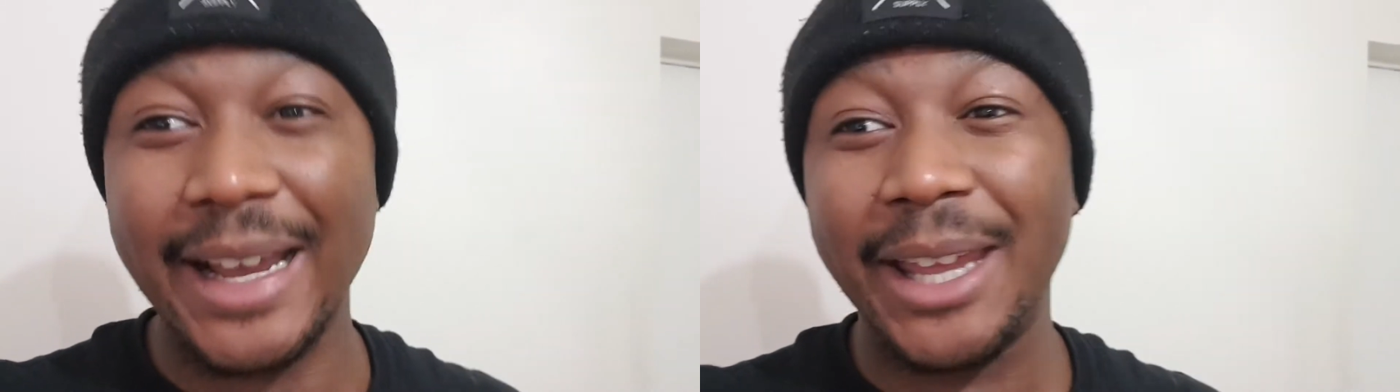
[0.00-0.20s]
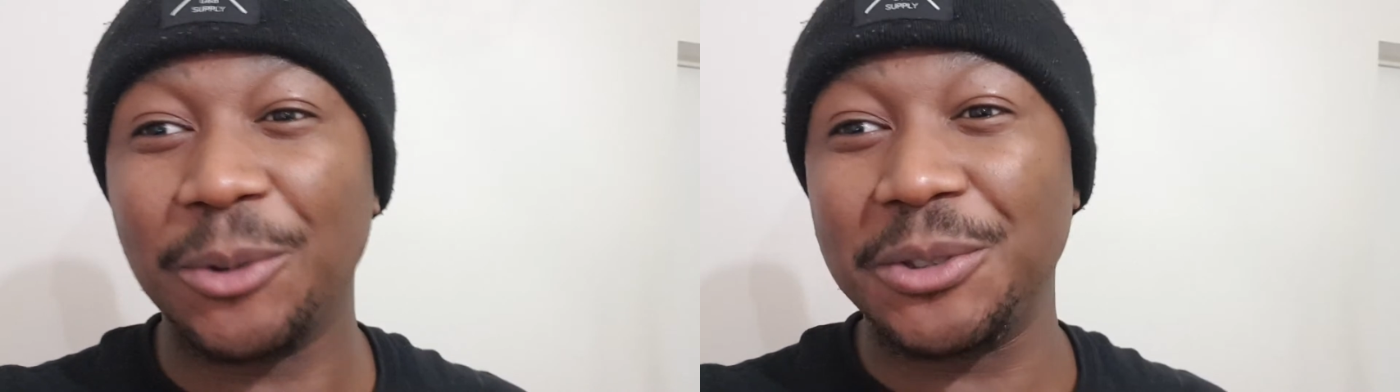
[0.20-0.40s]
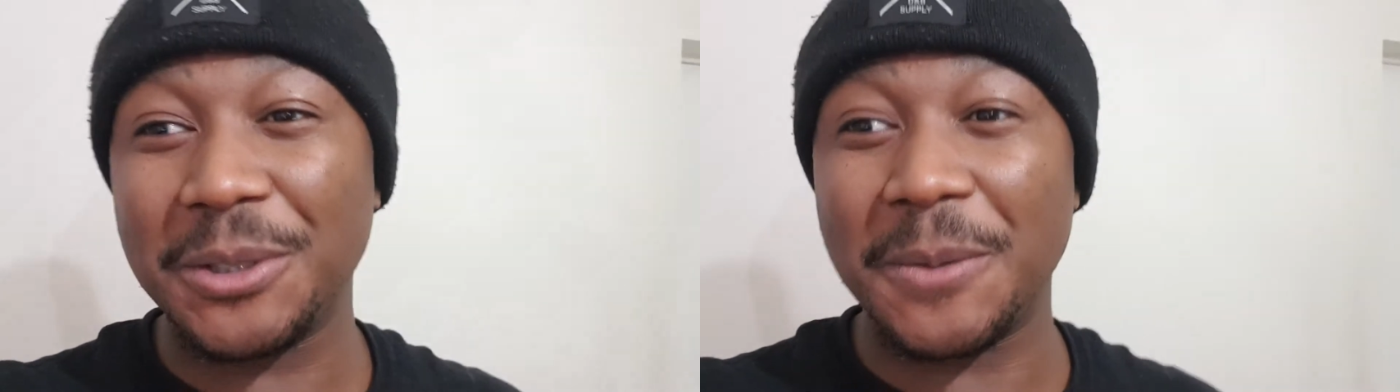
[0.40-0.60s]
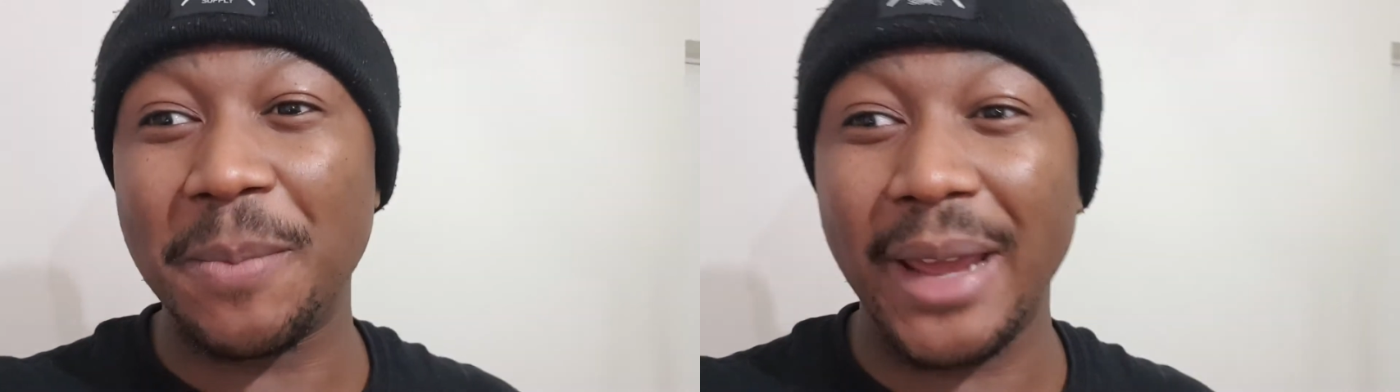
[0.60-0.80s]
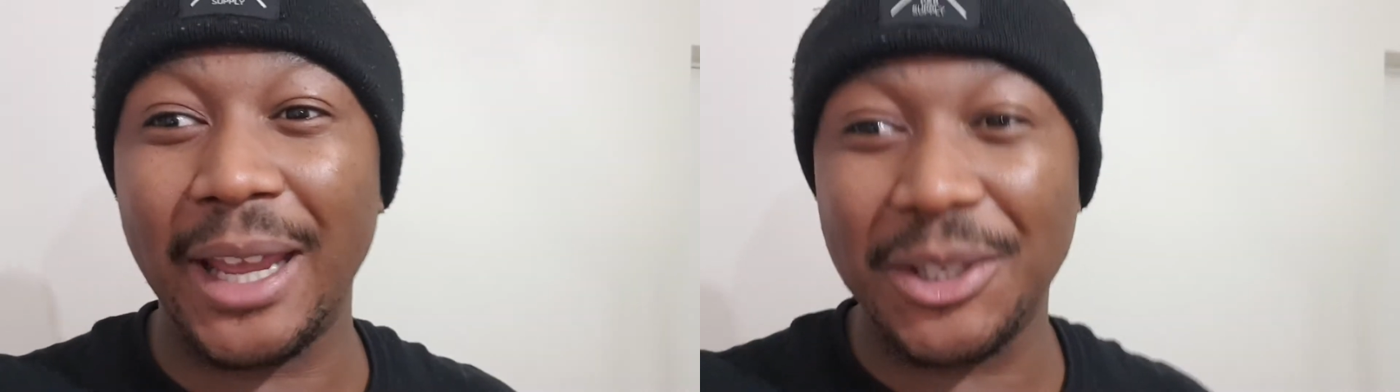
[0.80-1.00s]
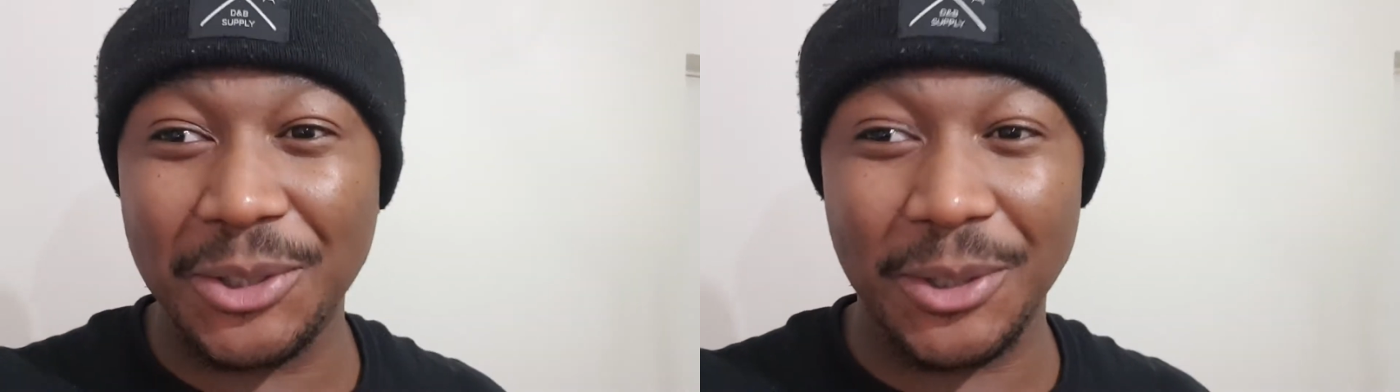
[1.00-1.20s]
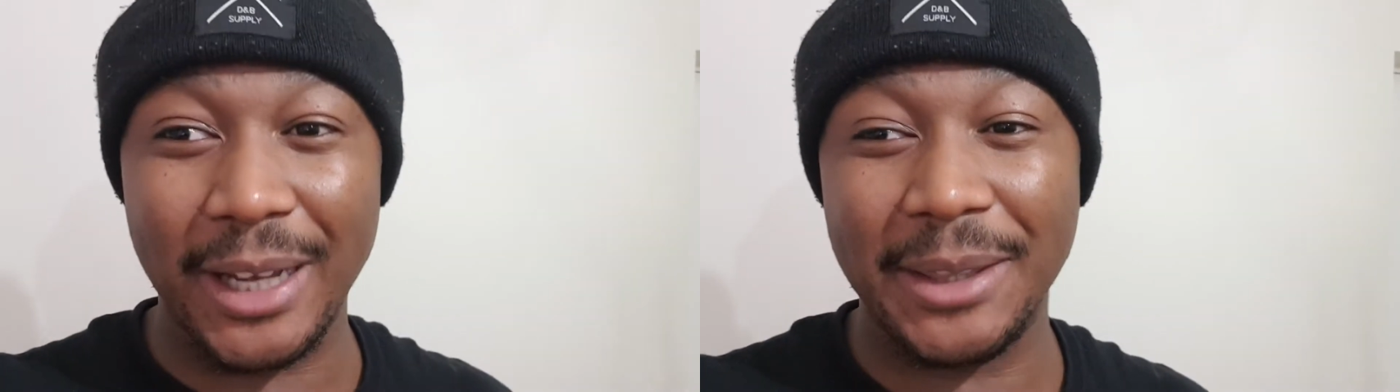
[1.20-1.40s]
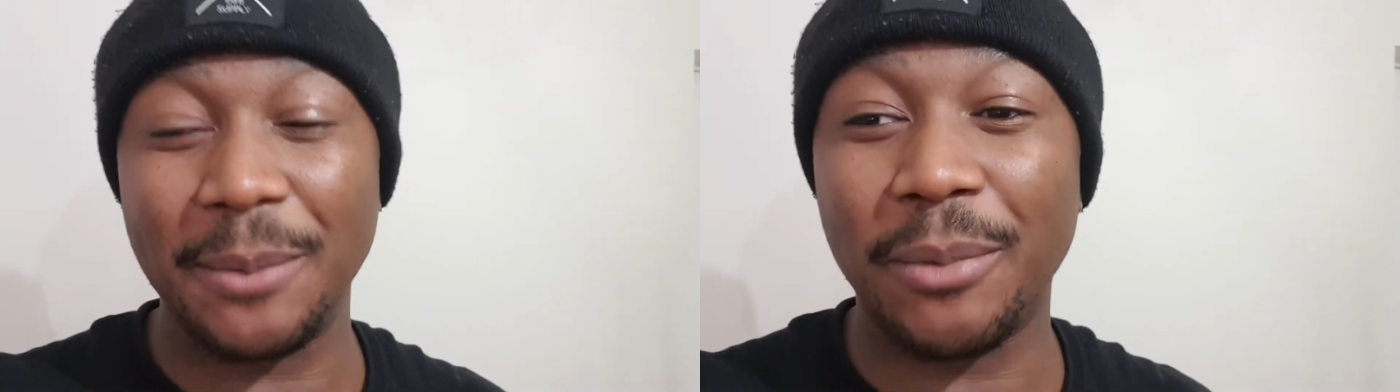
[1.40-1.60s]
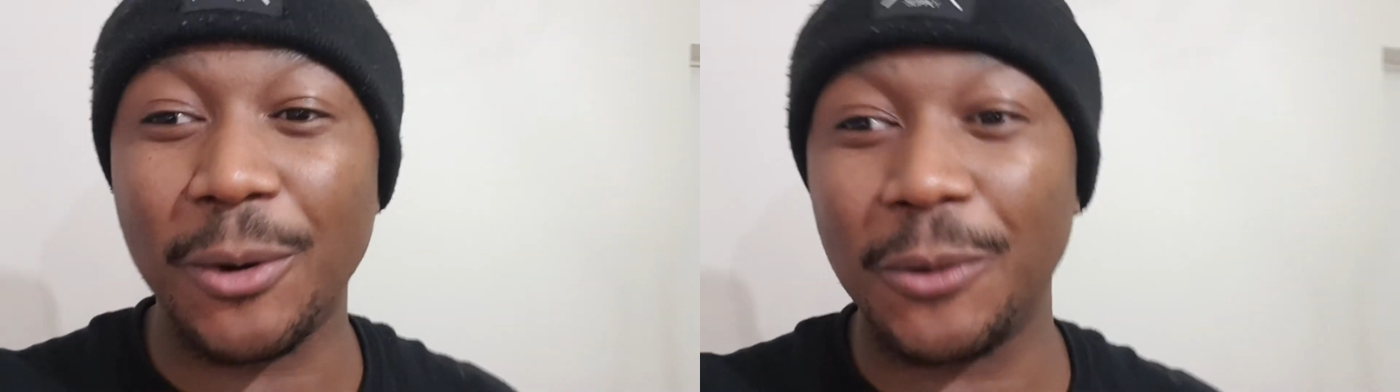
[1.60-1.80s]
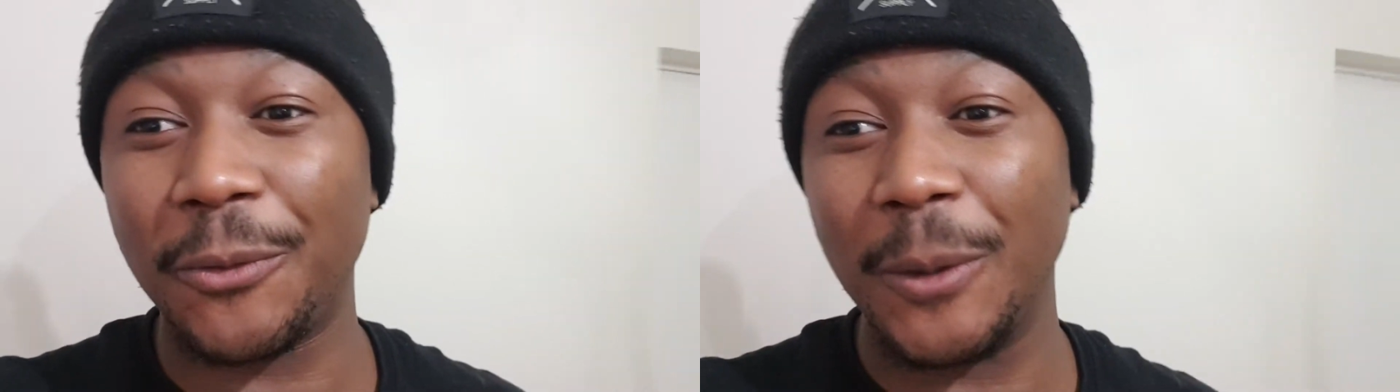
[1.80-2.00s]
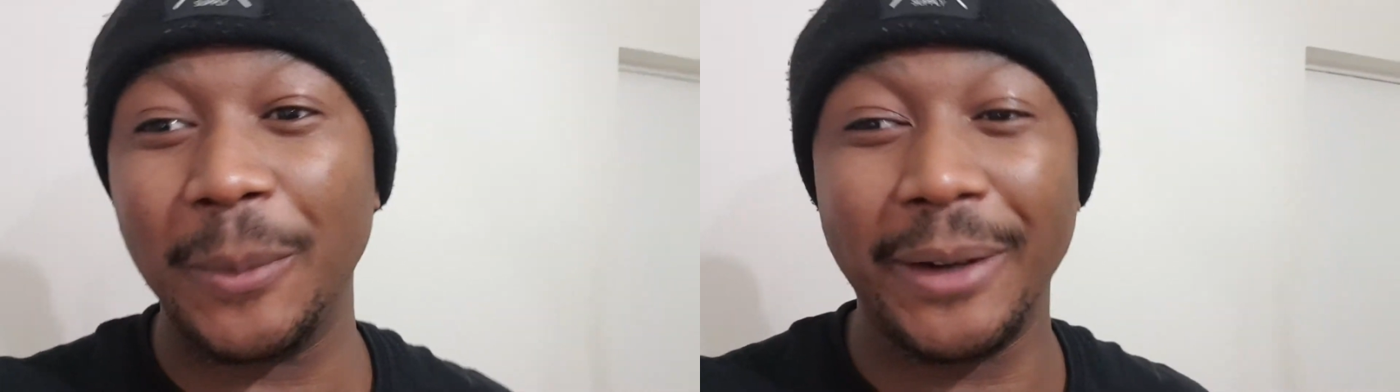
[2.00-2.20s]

that he would just make to get the ball from